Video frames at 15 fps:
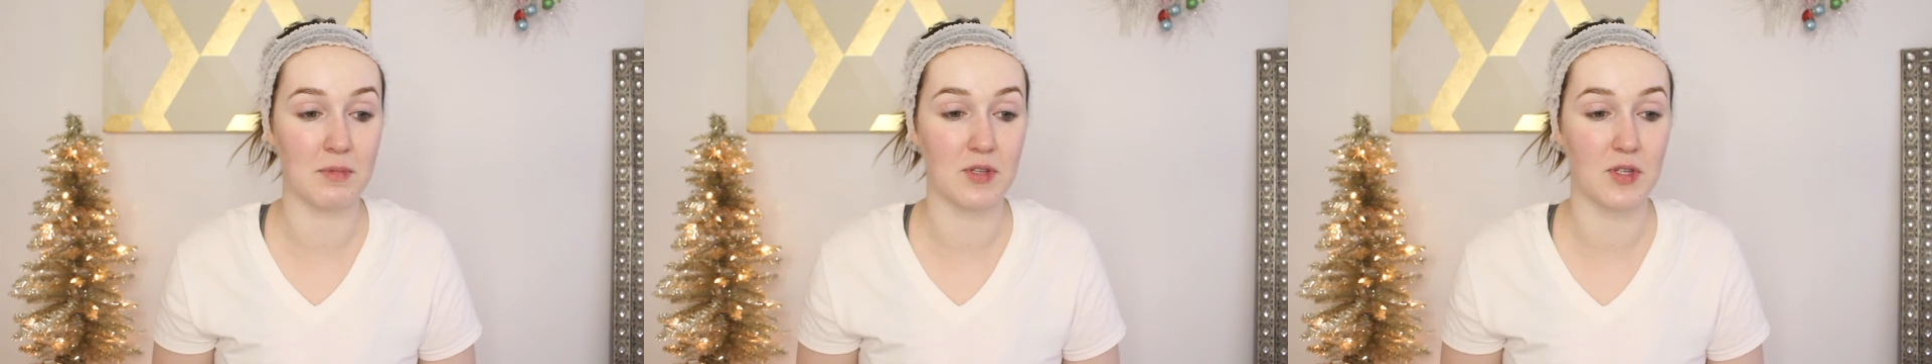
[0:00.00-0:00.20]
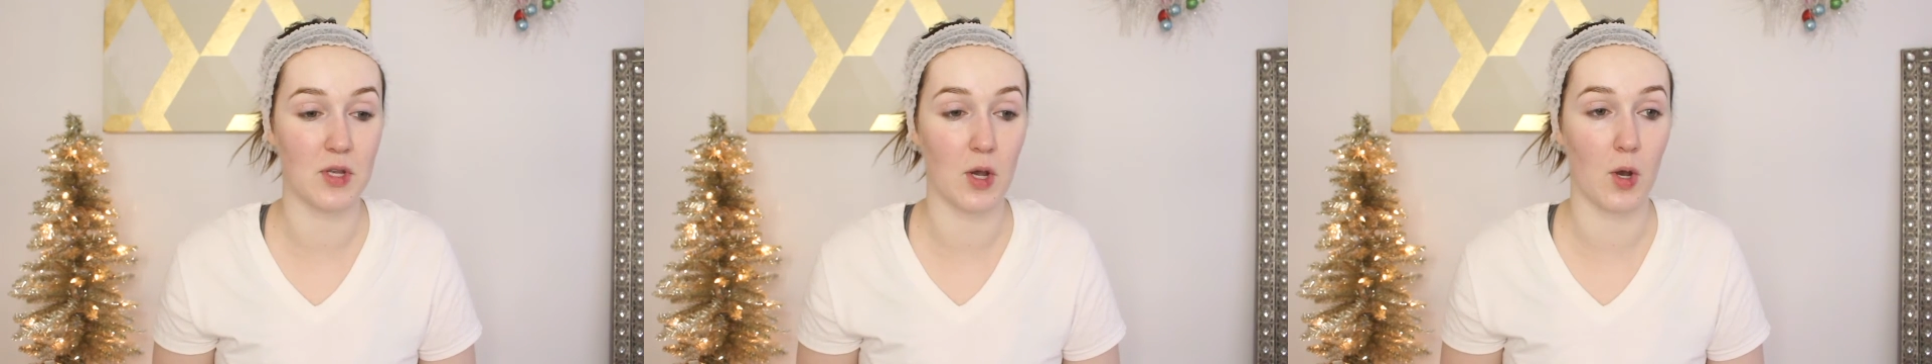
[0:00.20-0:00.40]

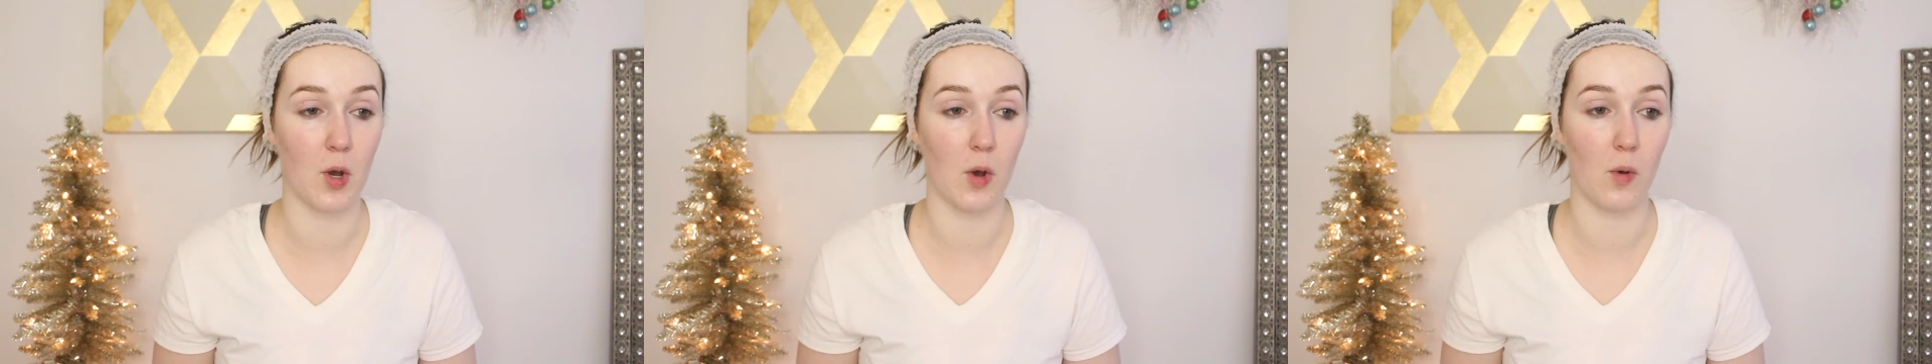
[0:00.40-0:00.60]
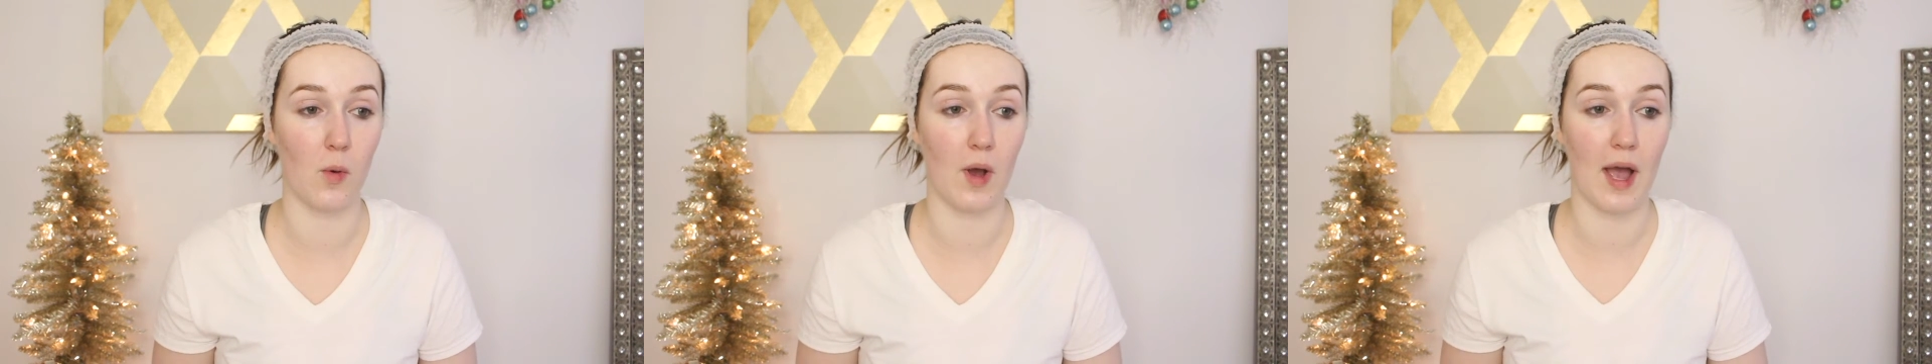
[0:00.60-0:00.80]

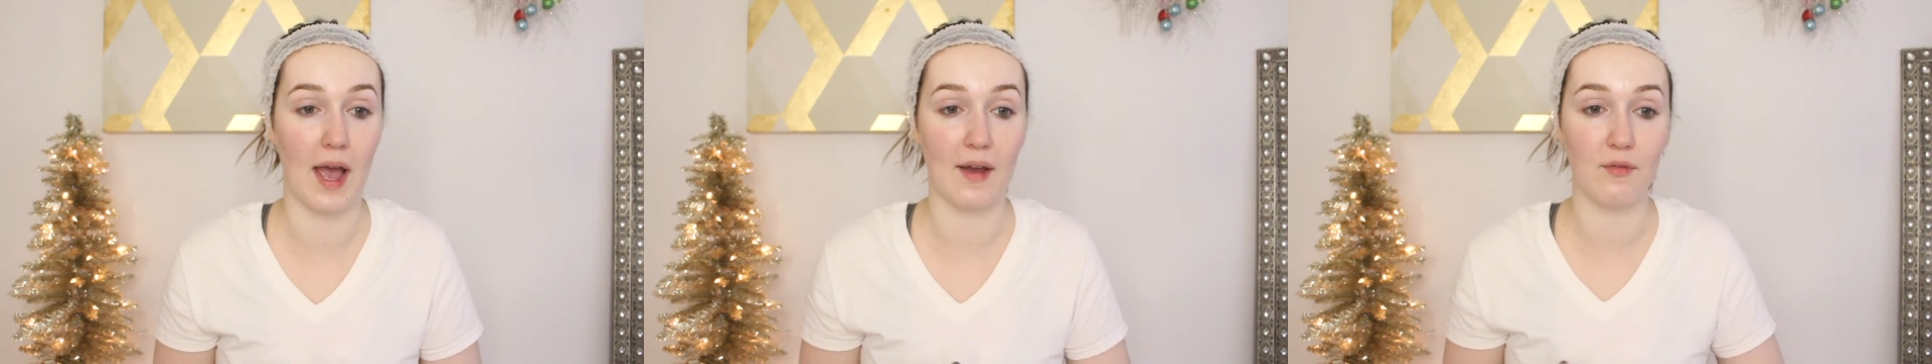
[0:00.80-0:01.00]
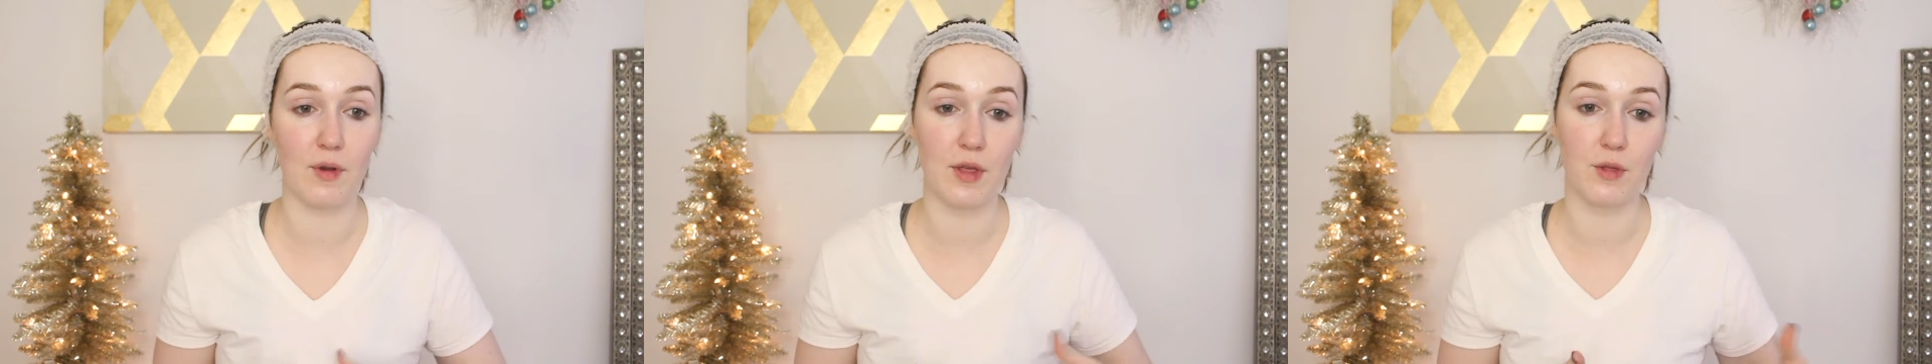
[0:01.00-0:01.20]
so
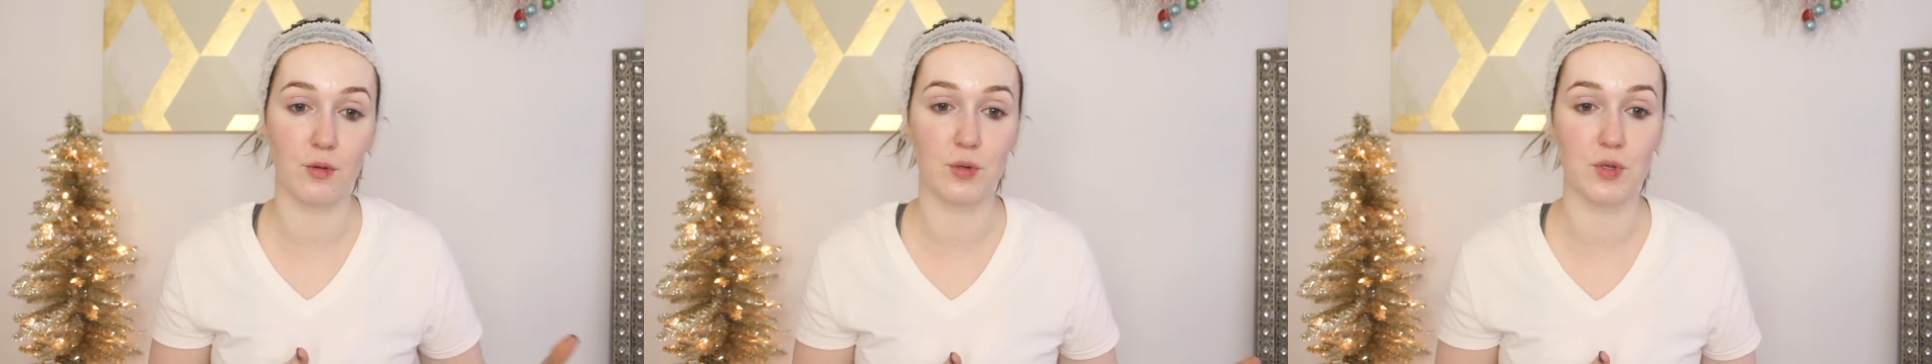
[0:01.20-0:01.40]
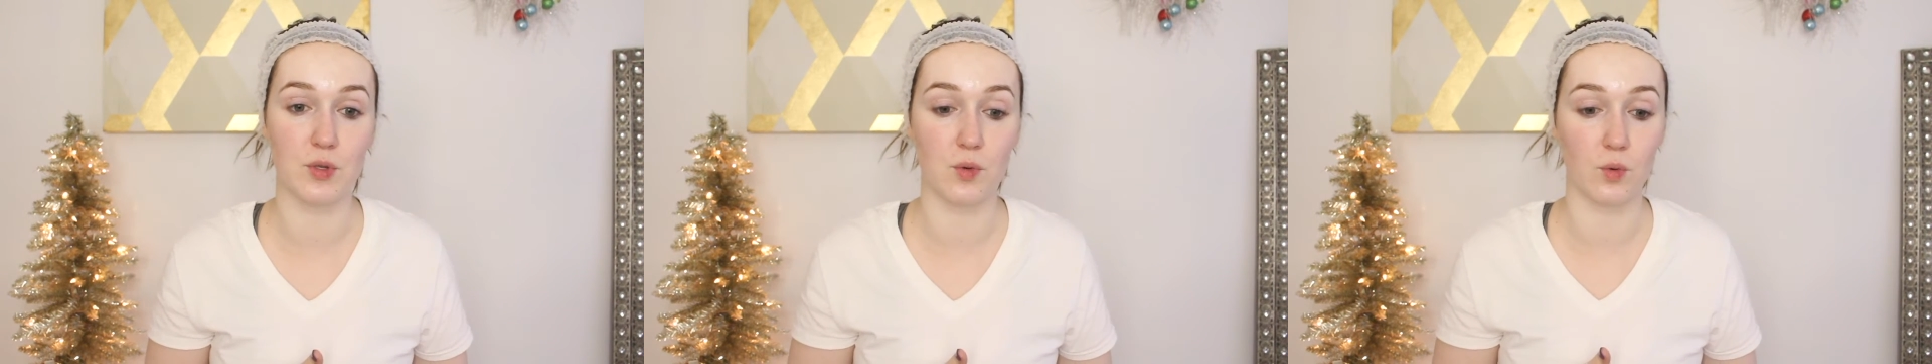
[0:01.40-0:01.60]
halfway
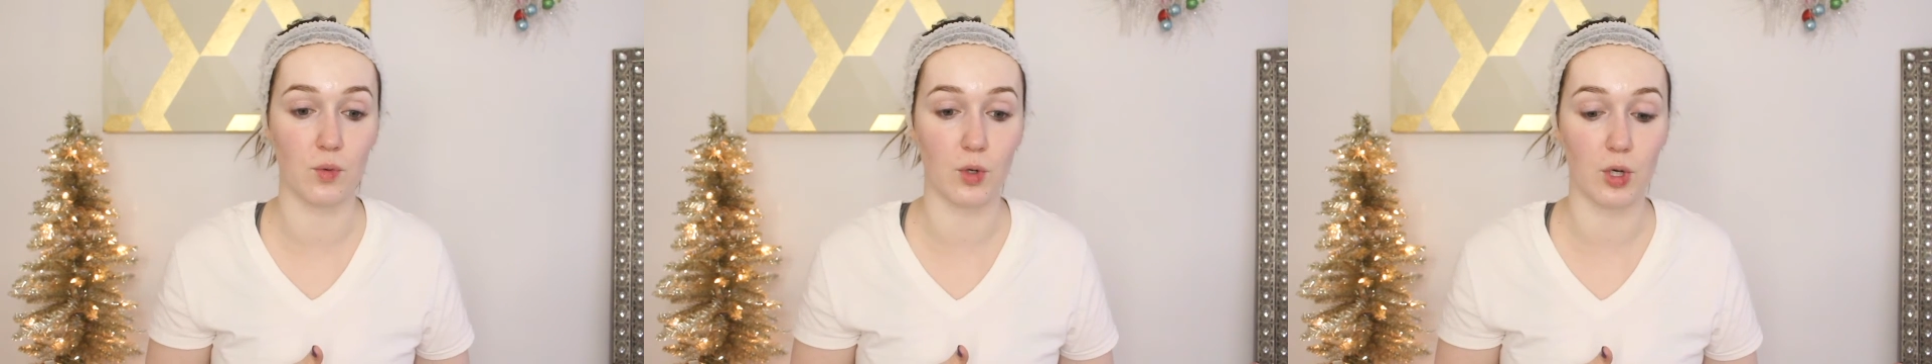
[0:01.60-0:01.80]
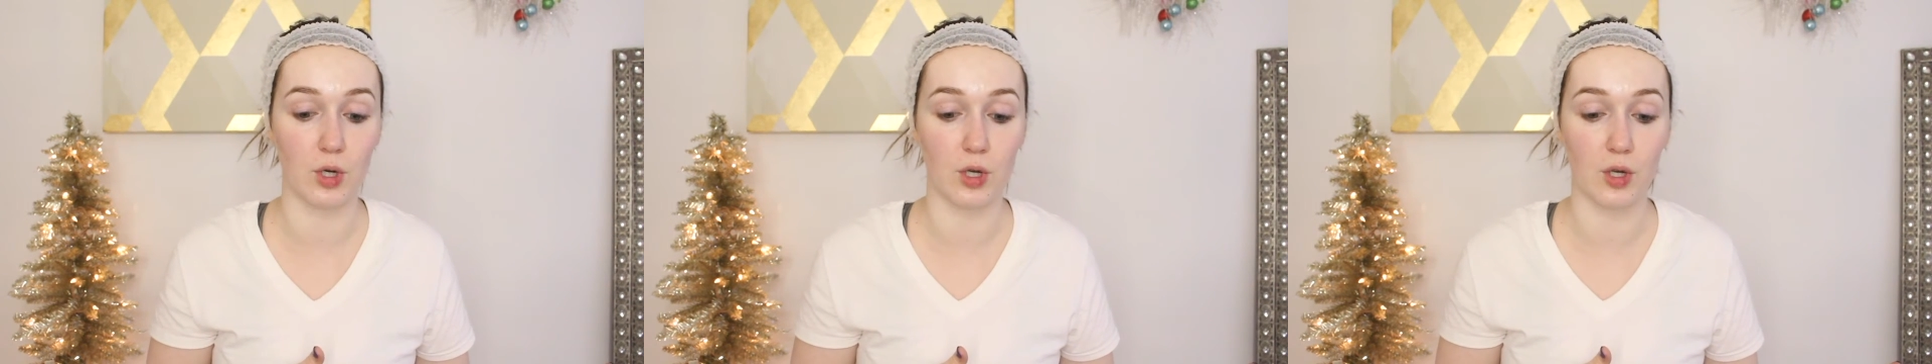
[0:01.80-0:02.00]
through
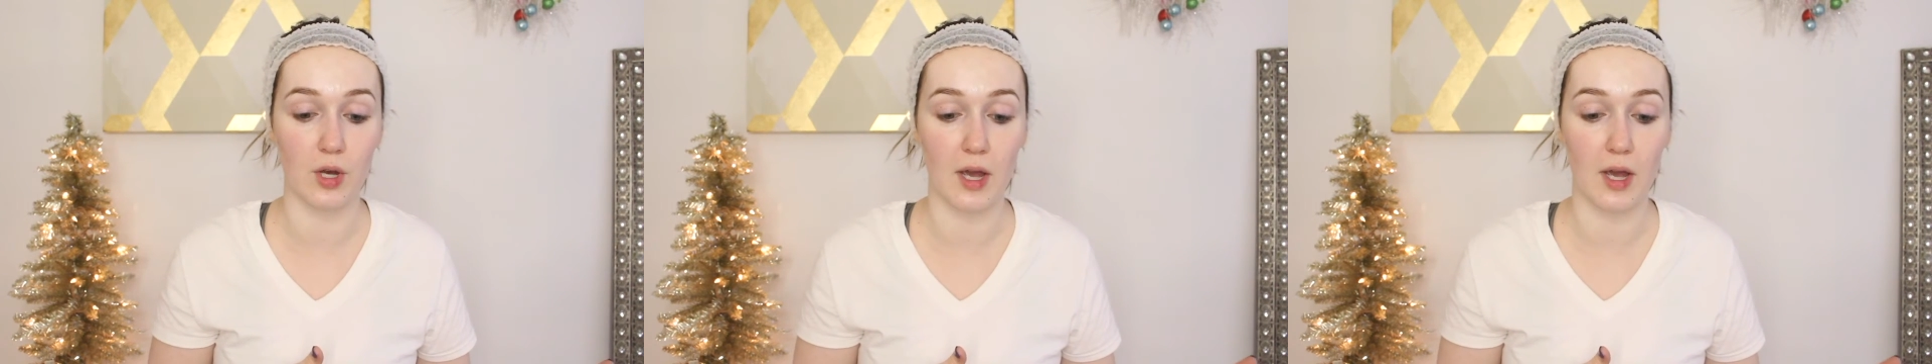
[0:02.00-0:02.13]
school,